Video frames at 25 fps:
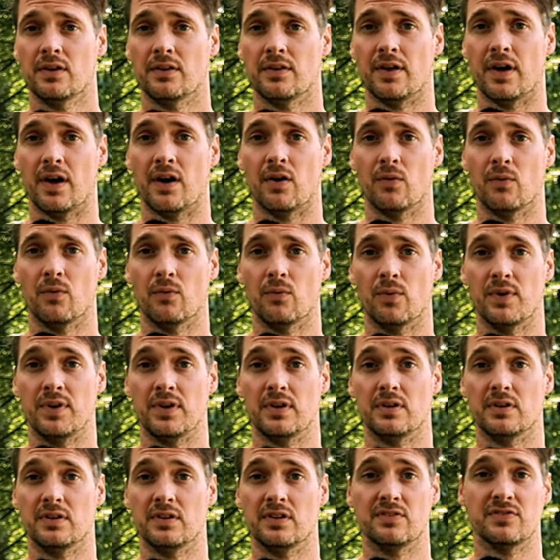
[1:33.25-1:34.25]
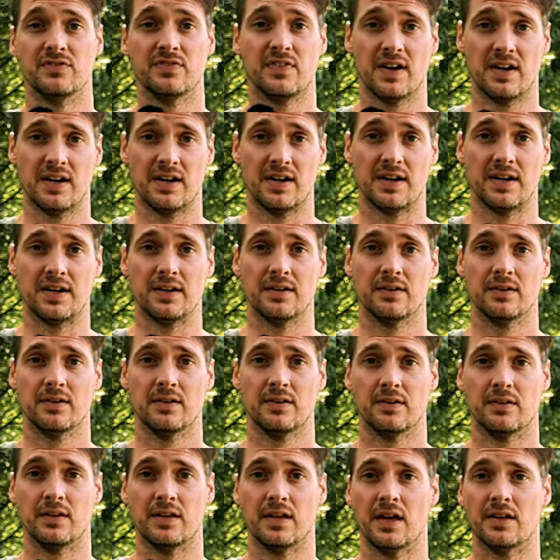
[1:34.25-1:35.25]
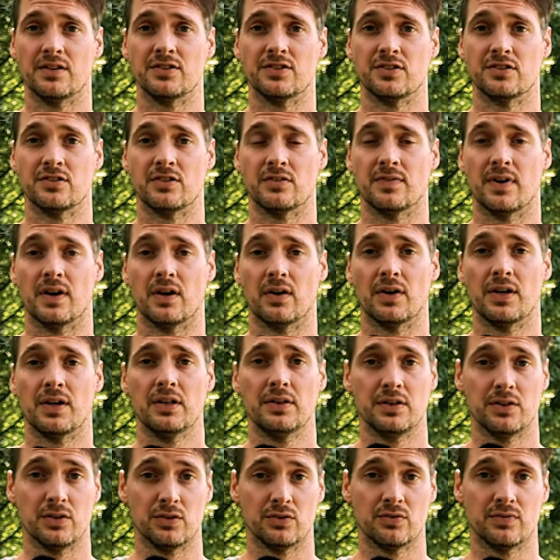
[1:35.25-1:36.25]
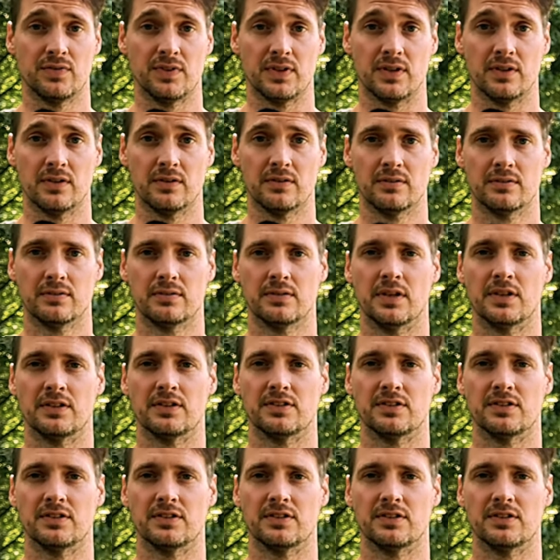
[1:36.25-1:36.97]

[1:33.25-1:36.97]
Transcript: that we define the edges of our heliosphere.